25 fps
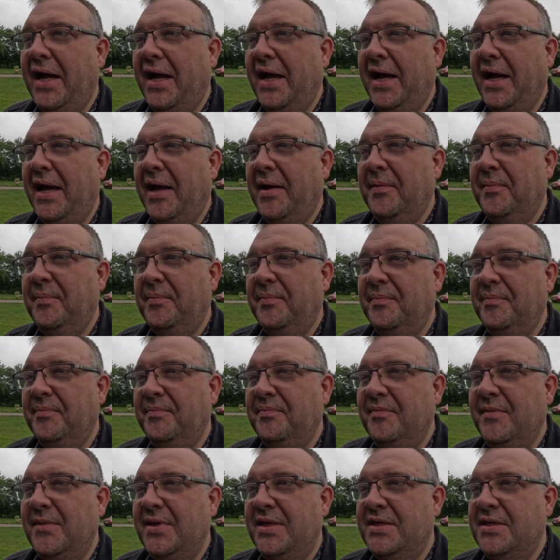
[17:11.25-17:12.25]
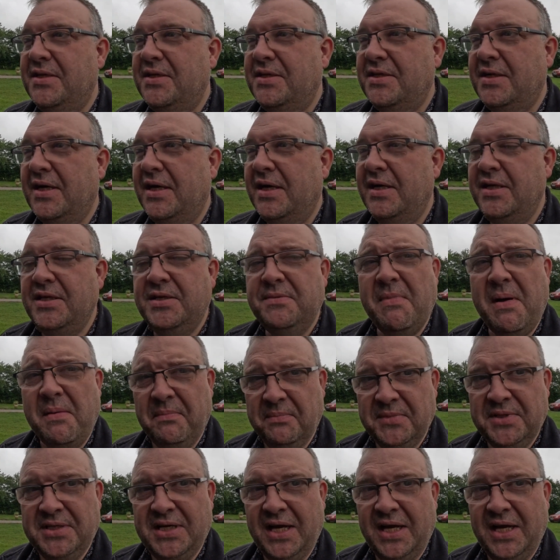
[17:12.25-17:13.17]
His mum's